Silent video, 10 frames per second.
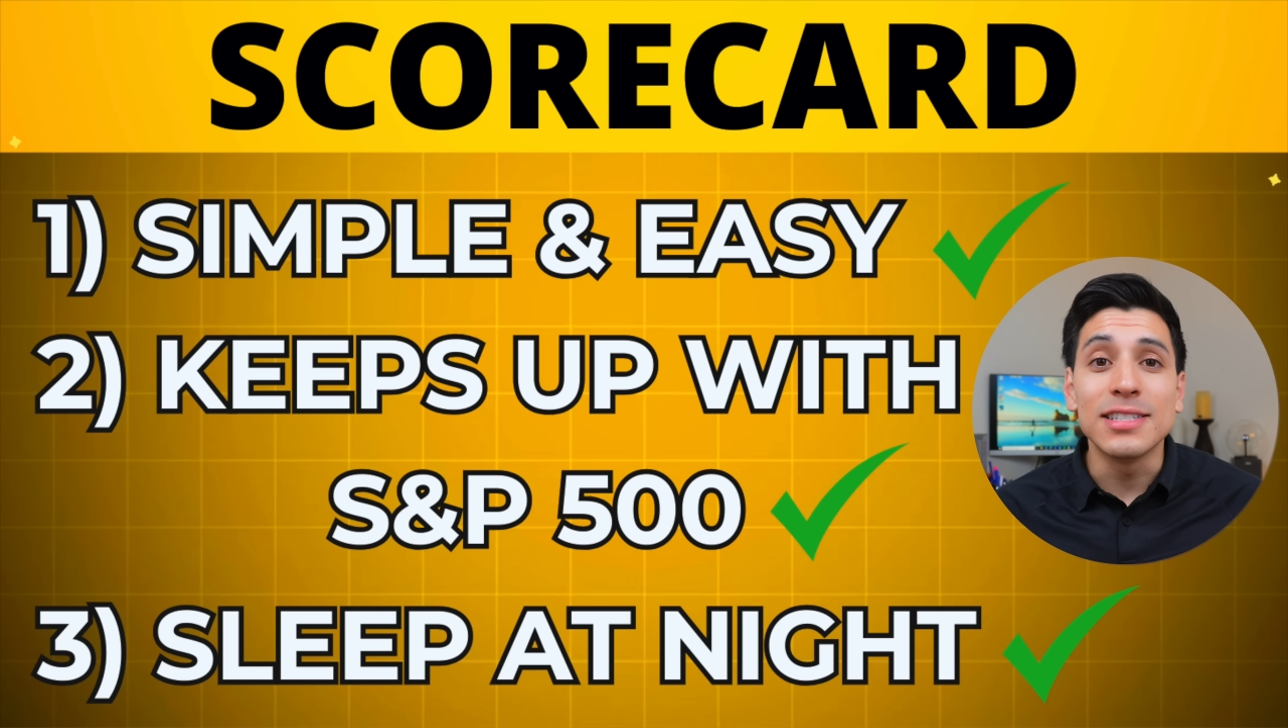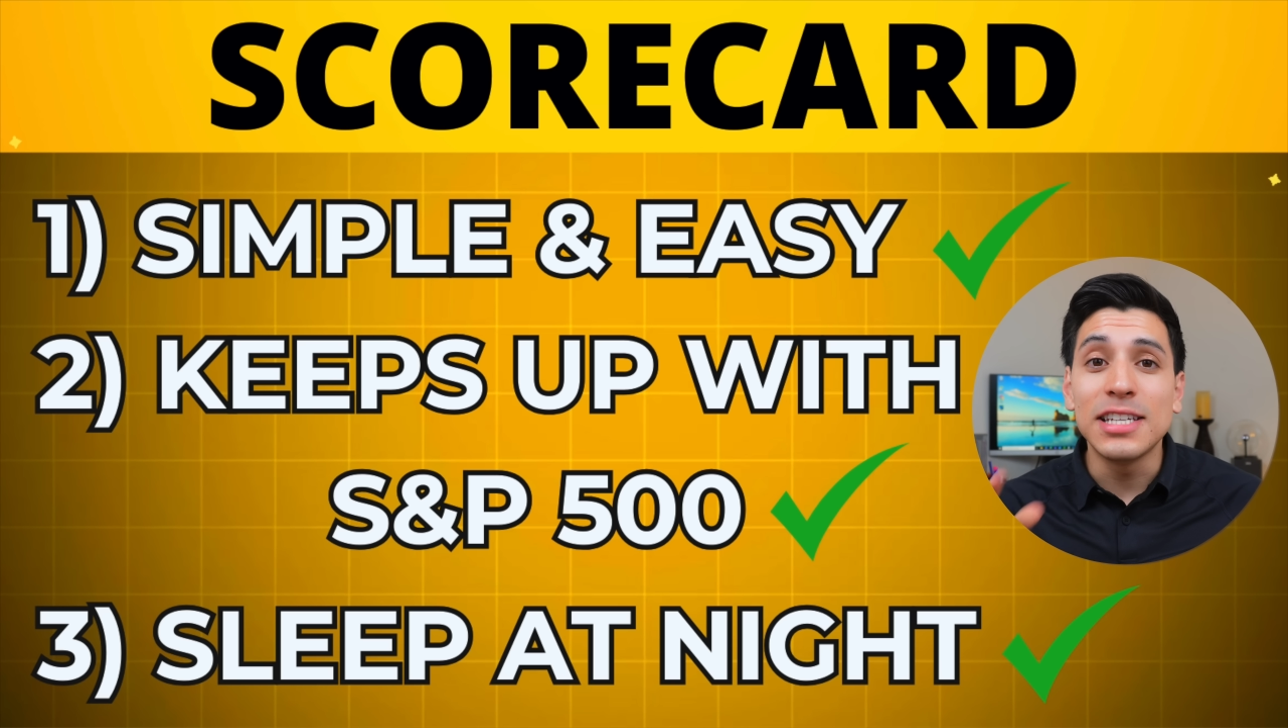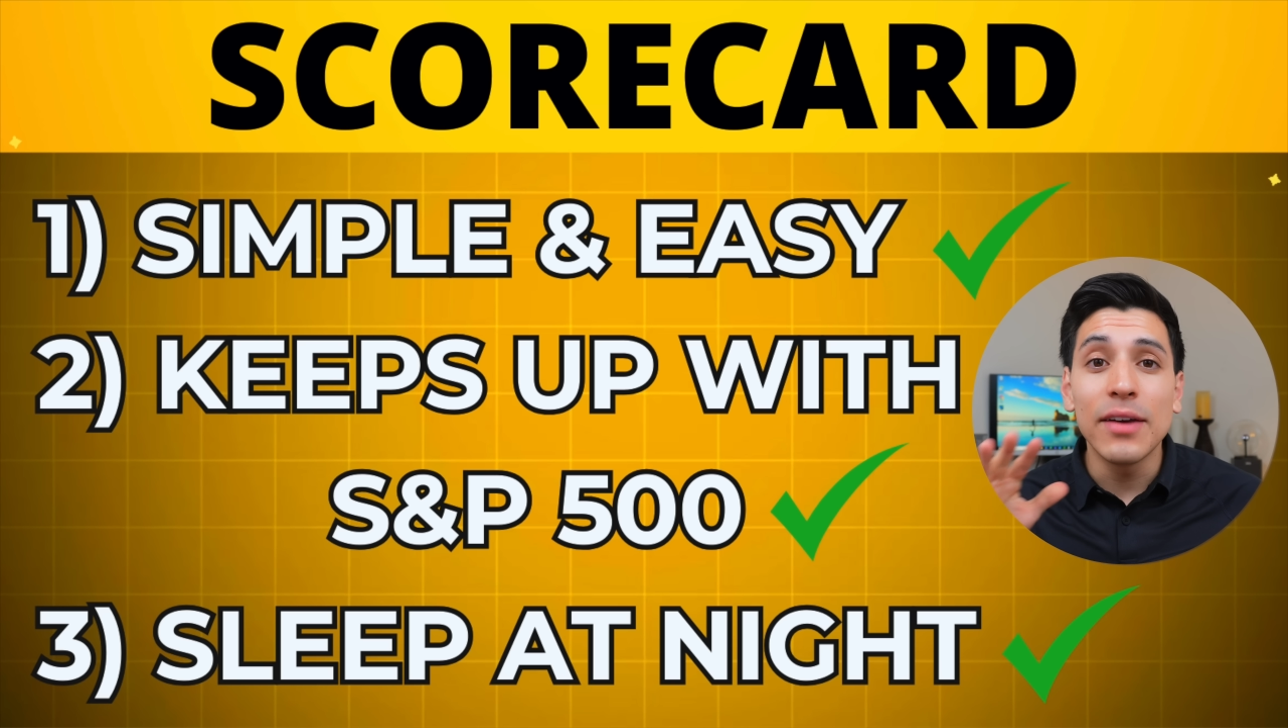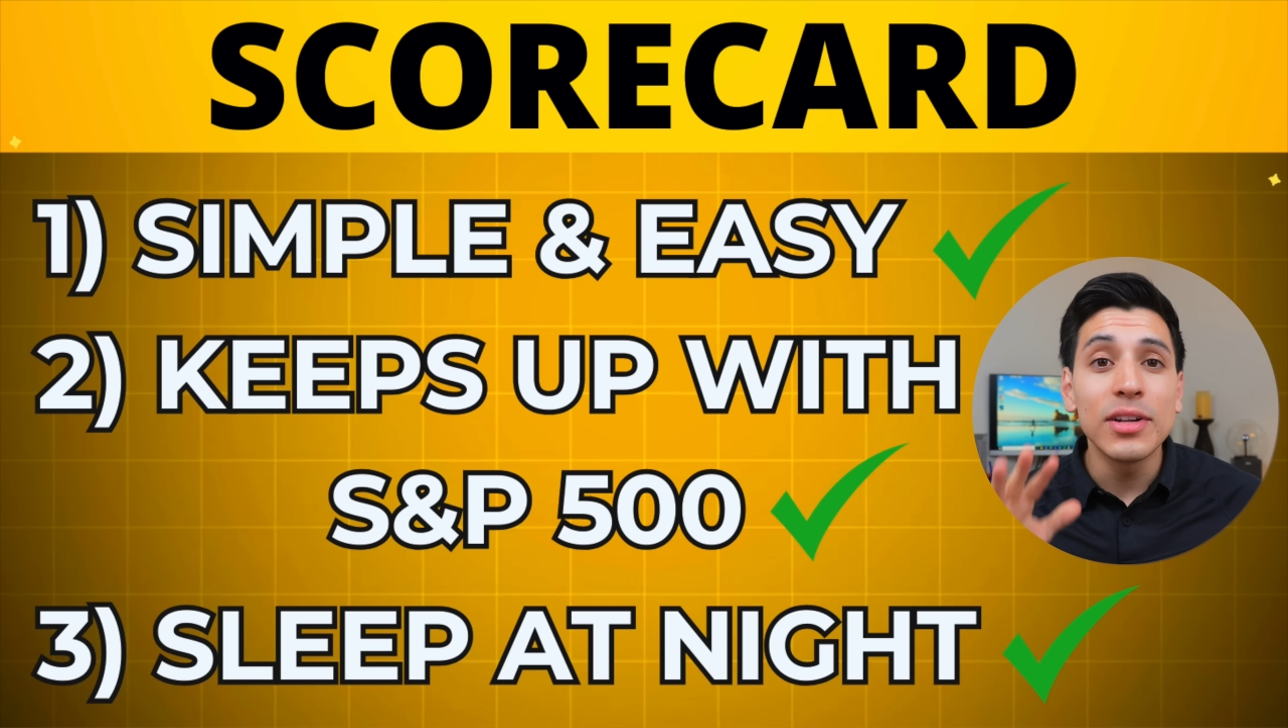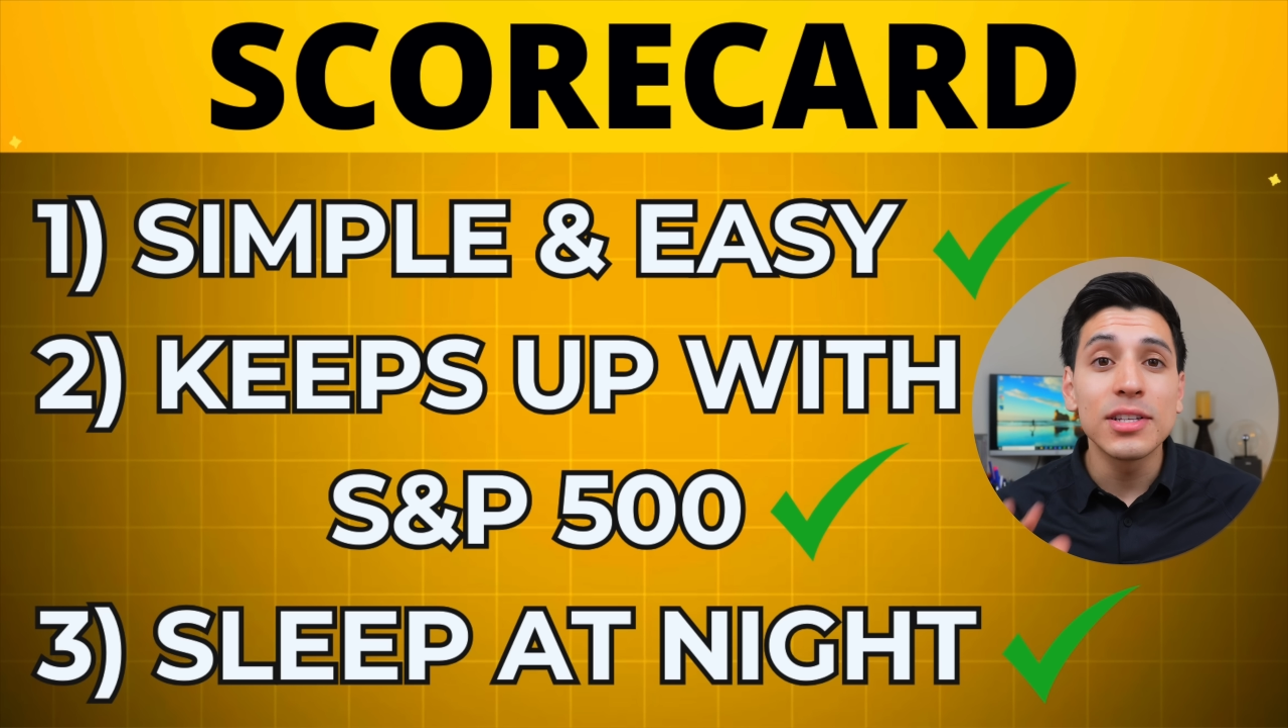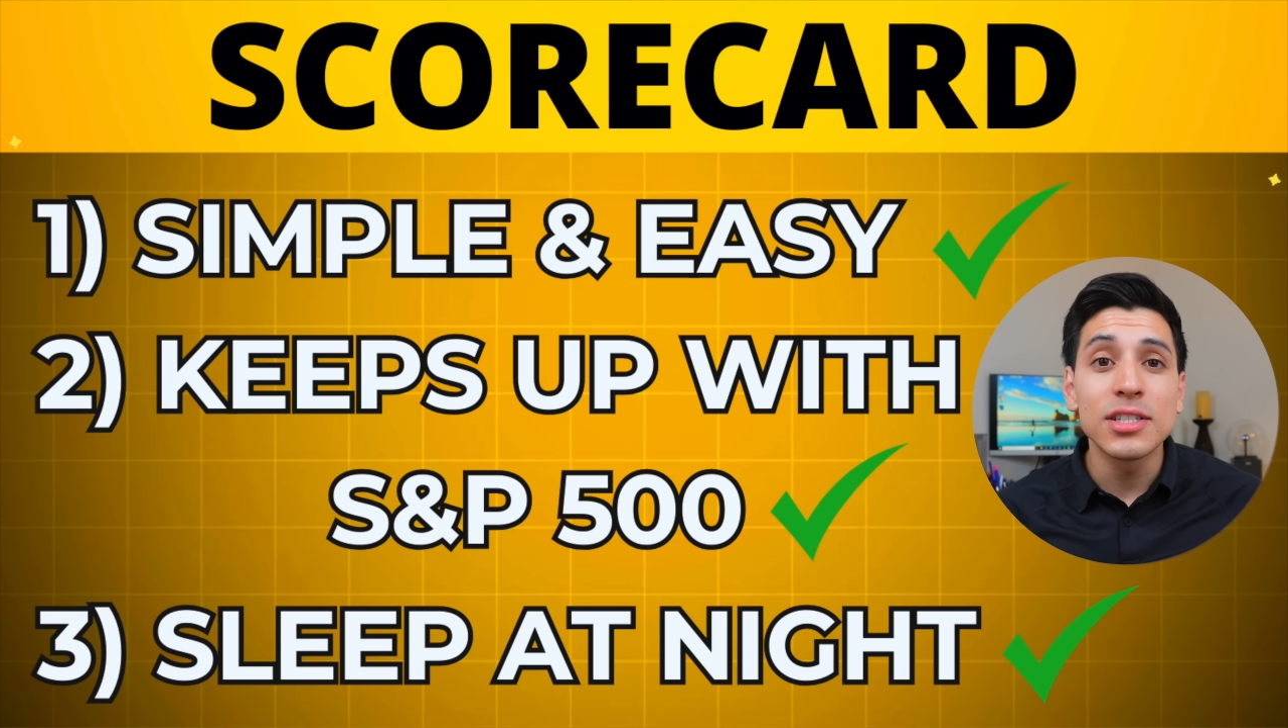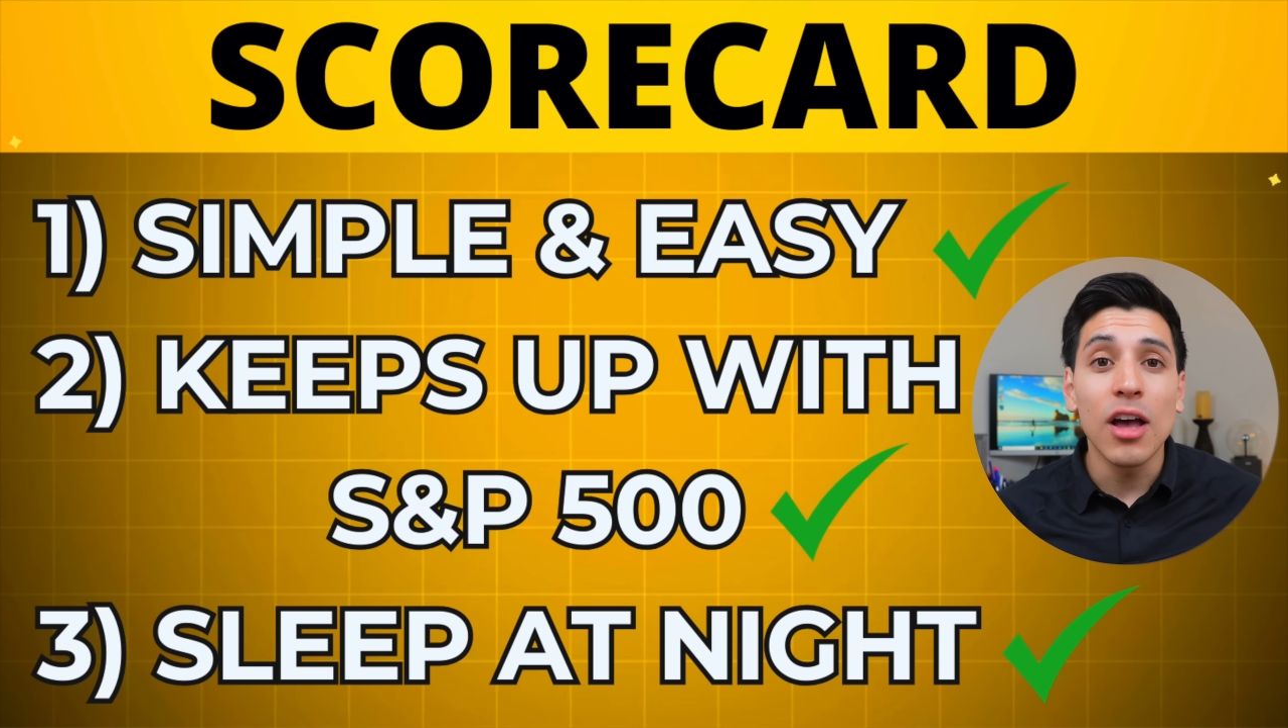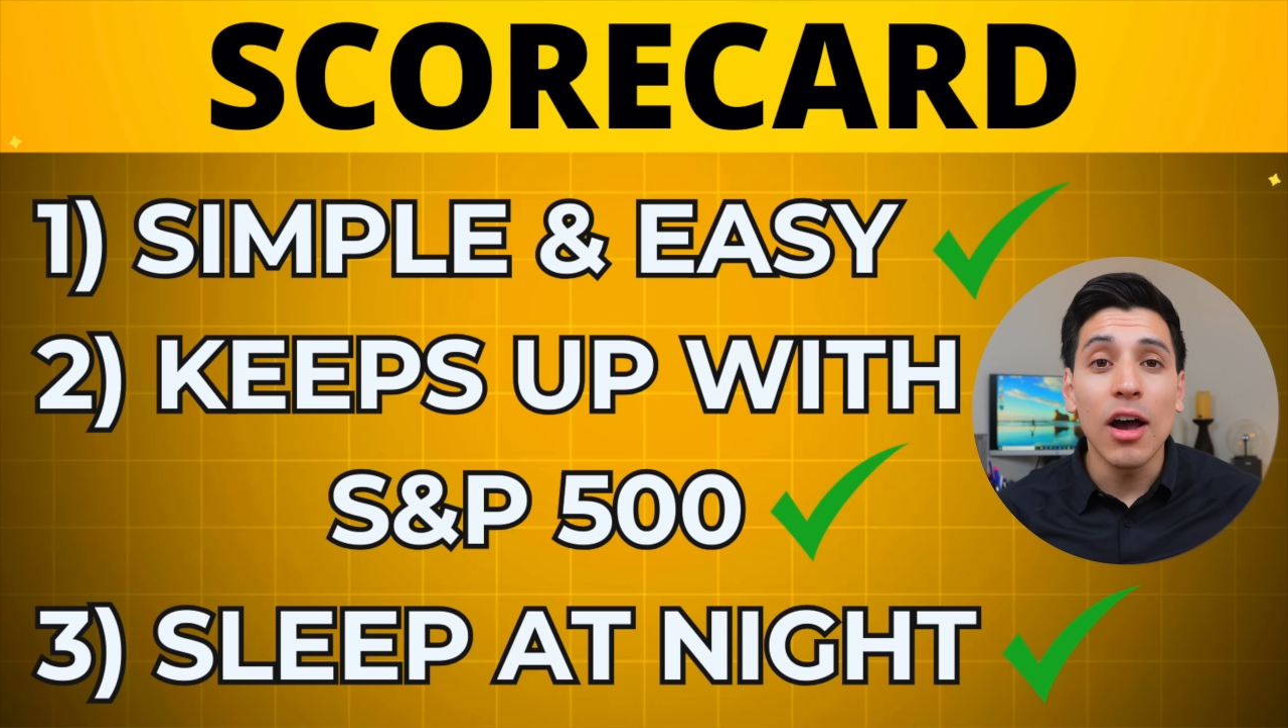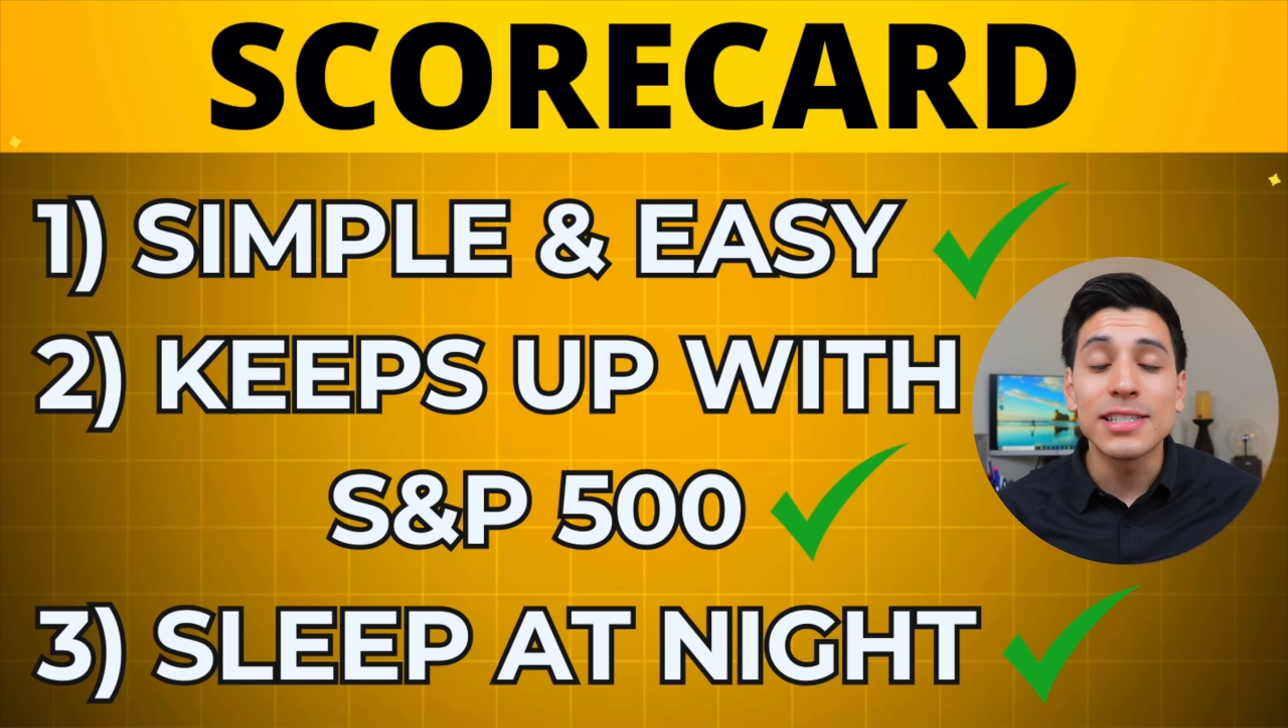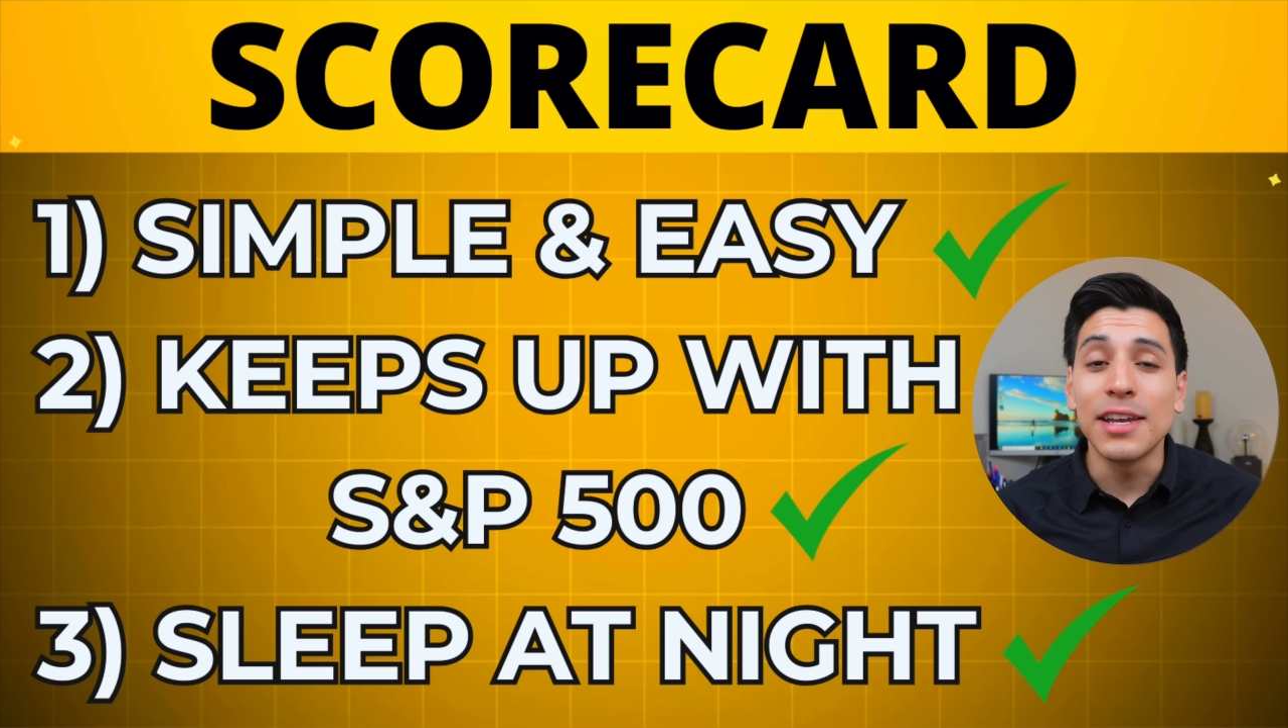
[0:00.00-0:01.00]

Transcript: dividend stocks